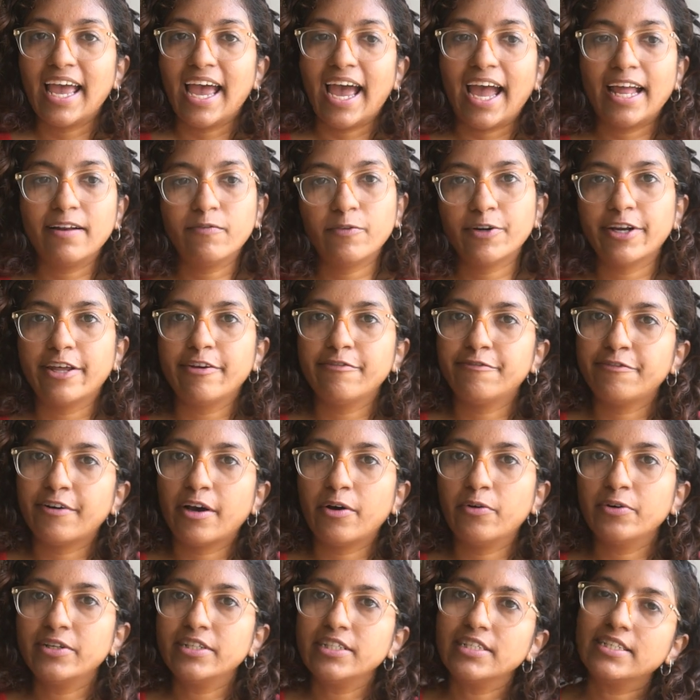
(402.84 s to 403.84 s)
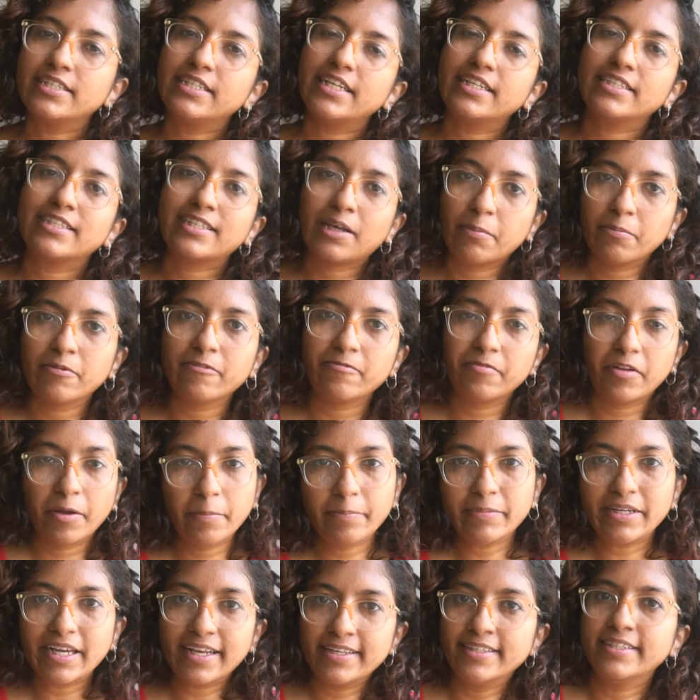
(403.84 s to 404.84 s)
and what I've found is that some of
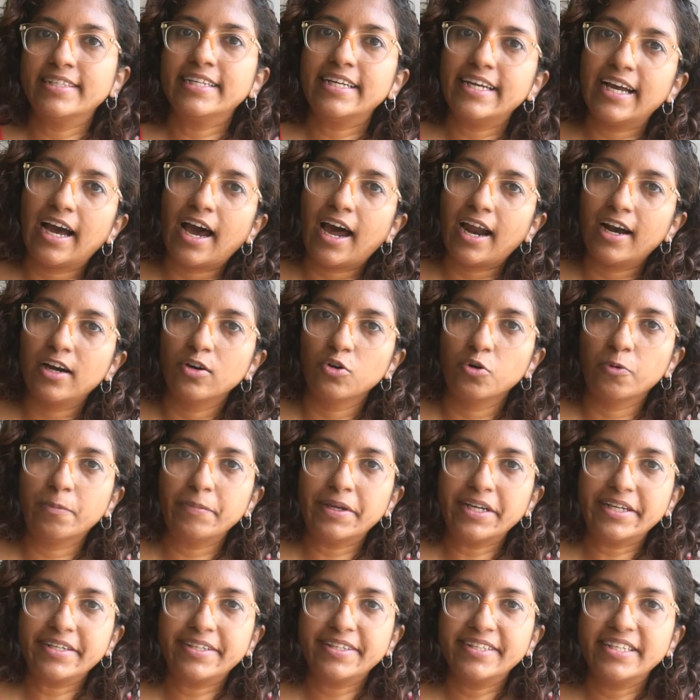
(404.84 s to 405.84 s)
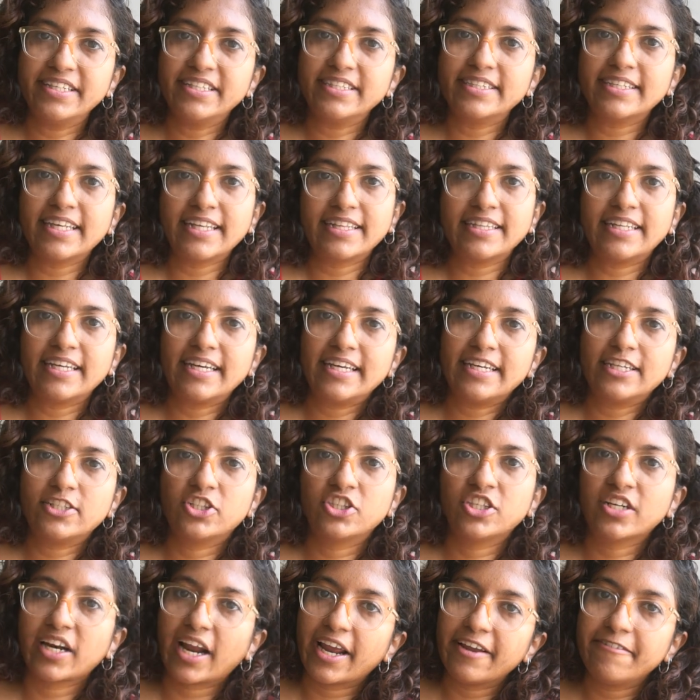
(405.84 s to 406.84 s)
them, yes, they are low maintenance and they
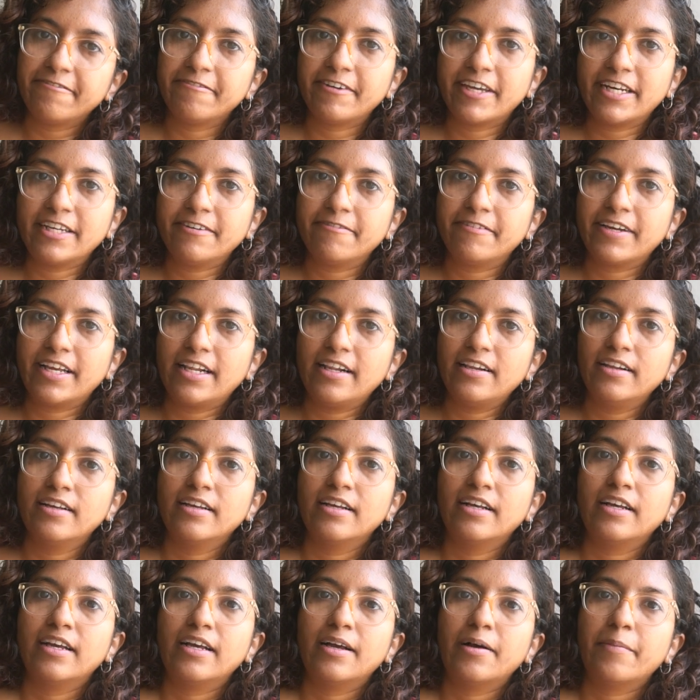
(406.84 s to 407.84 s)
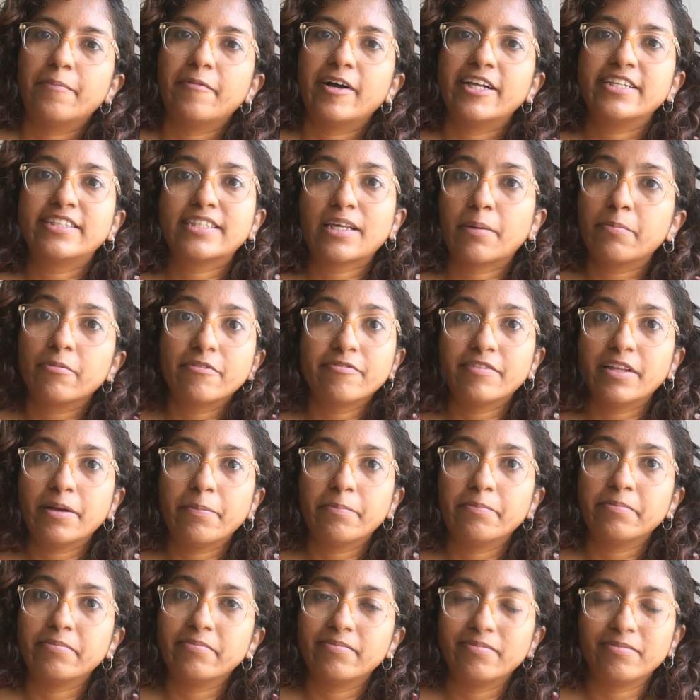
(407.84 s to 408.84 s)
thrive very well, while some of
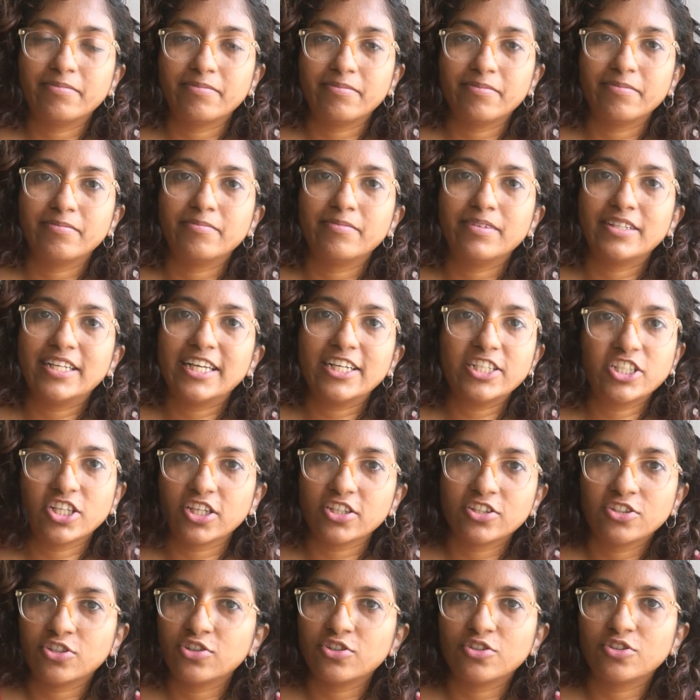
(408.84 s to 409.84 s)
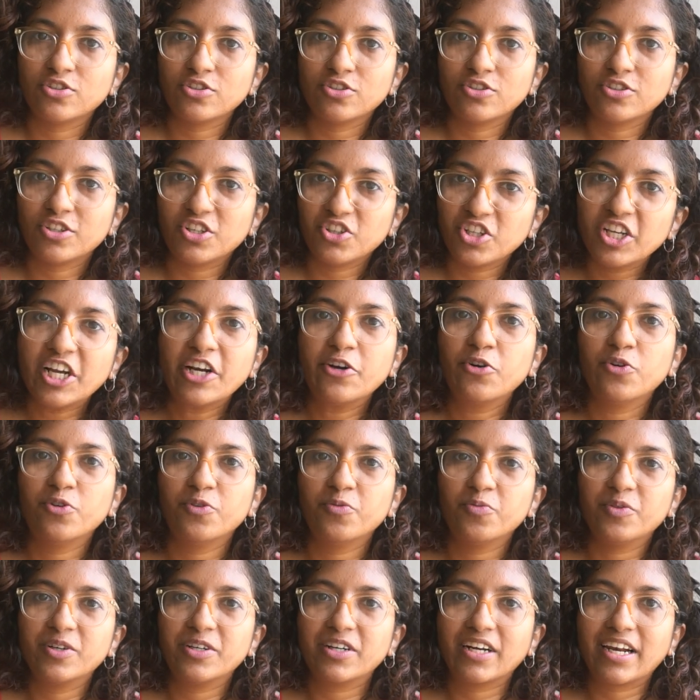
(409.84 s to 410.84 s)
them, they
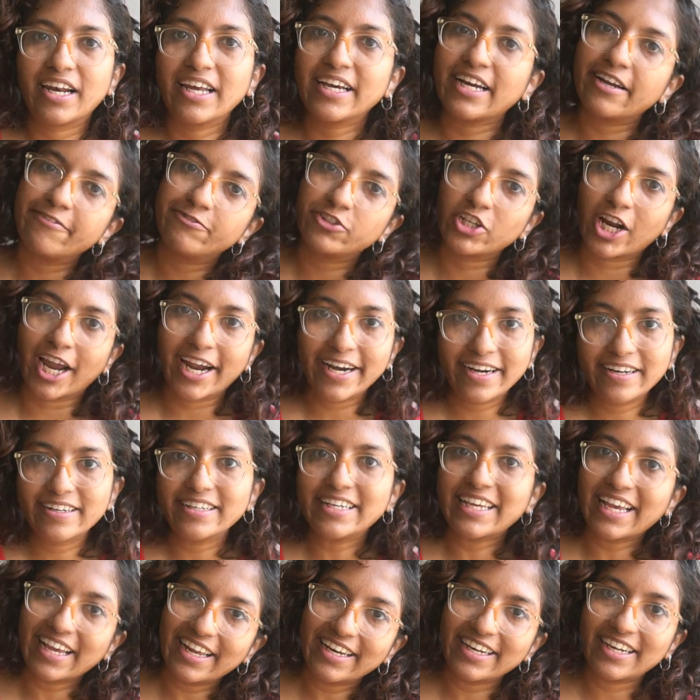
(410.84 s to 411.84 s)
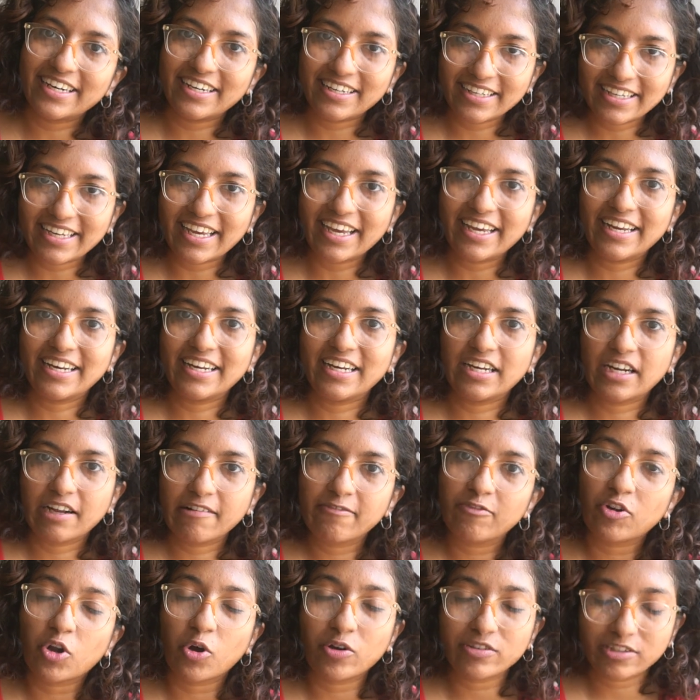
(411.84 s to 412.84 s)
don't work. Like I've tried again and again and
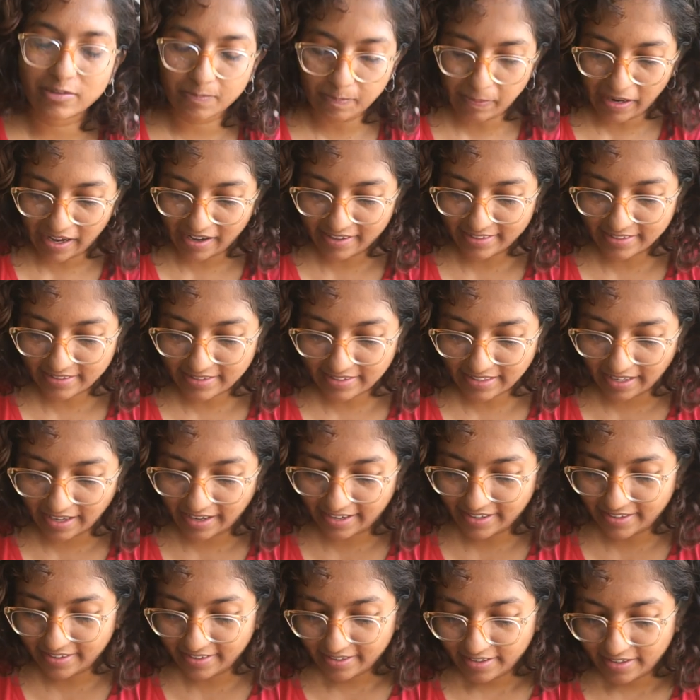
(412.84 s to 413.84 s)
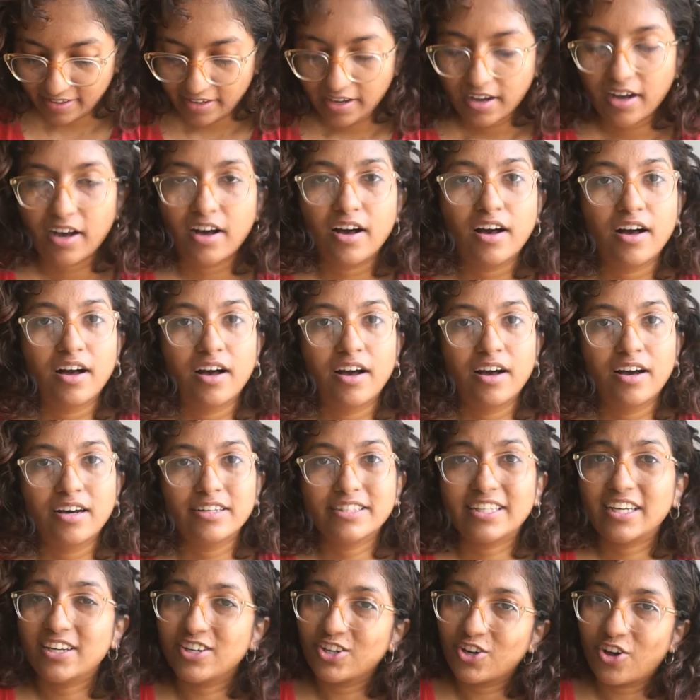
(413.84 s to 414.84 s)
I've lost plants and
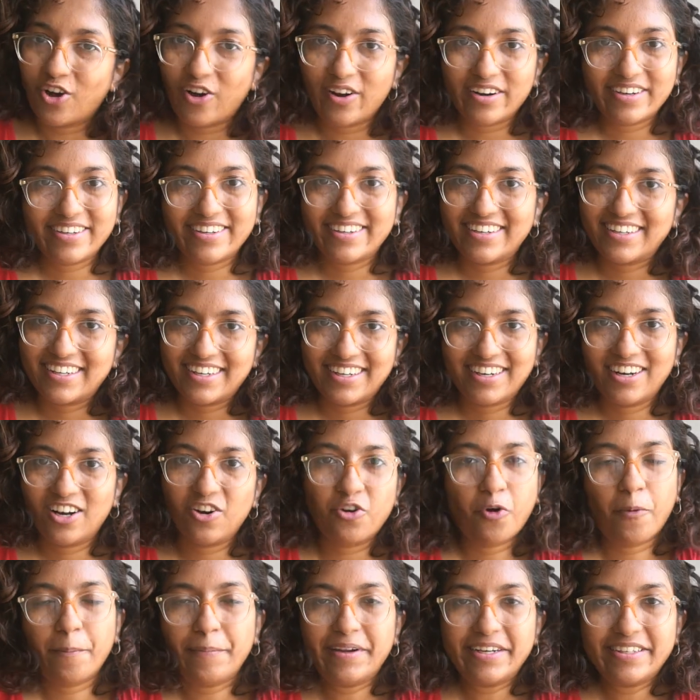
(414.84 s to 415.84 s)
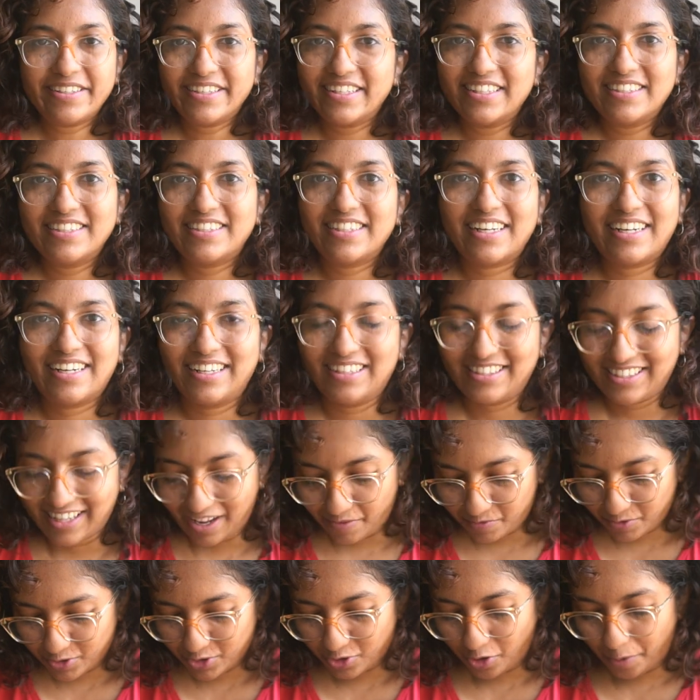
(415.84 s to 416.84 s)
they're not low maintenance. At least
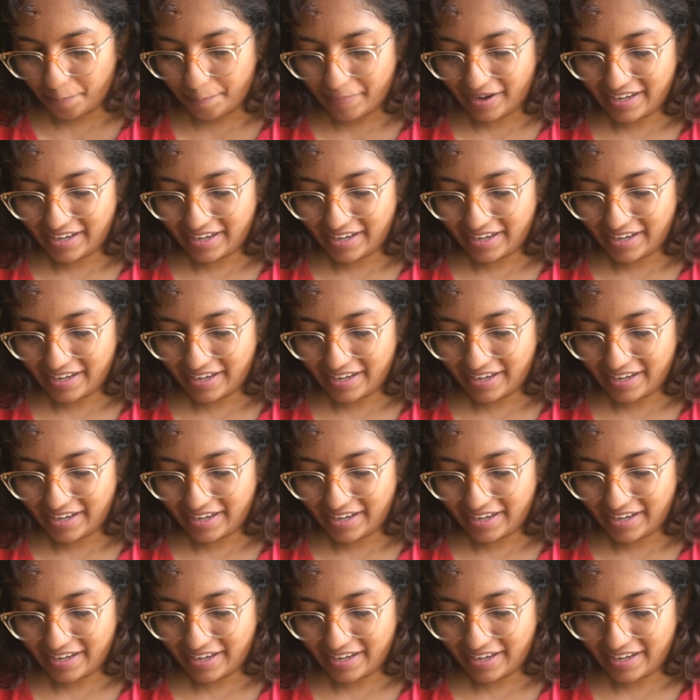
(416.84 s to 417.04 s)
that was not